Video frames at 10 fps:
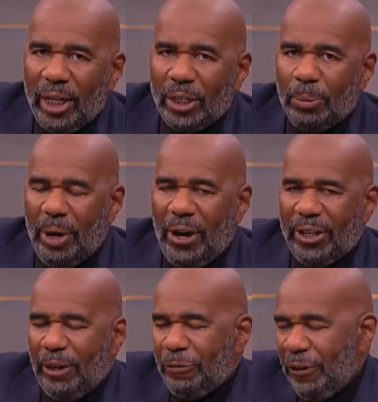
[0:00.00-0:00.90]
you
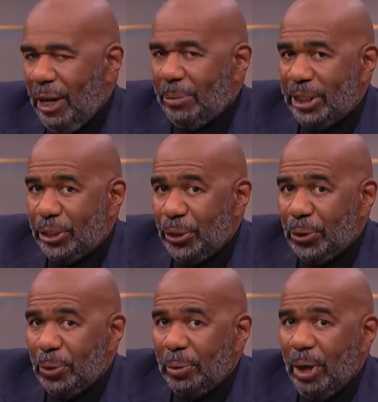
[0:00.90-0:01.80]
marry their family
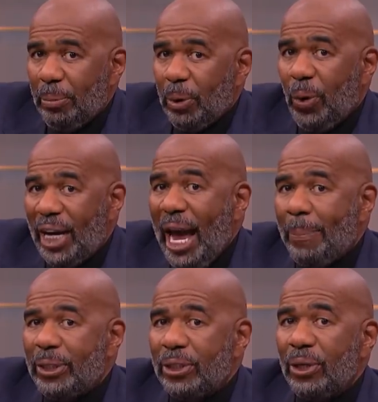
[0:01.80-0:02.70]
too. But what
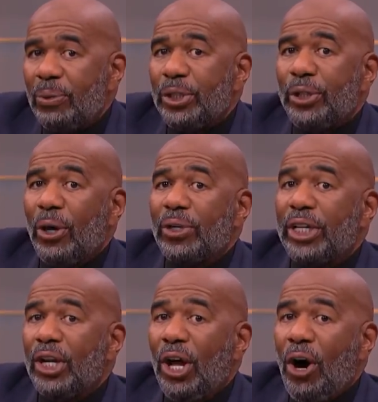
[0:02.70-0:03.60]
happens when you don't get
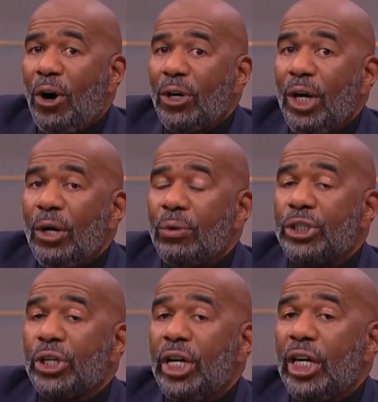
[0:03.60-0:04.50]
along
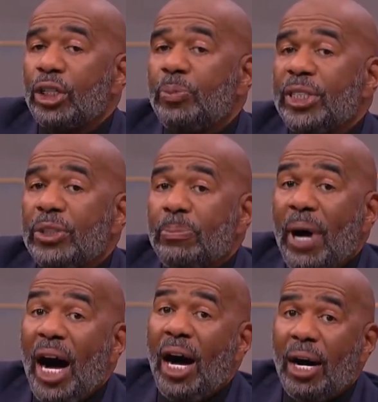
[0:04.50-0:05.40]
with your husband's
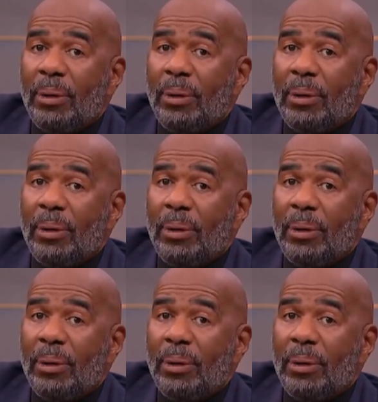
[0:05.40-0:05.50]
mom?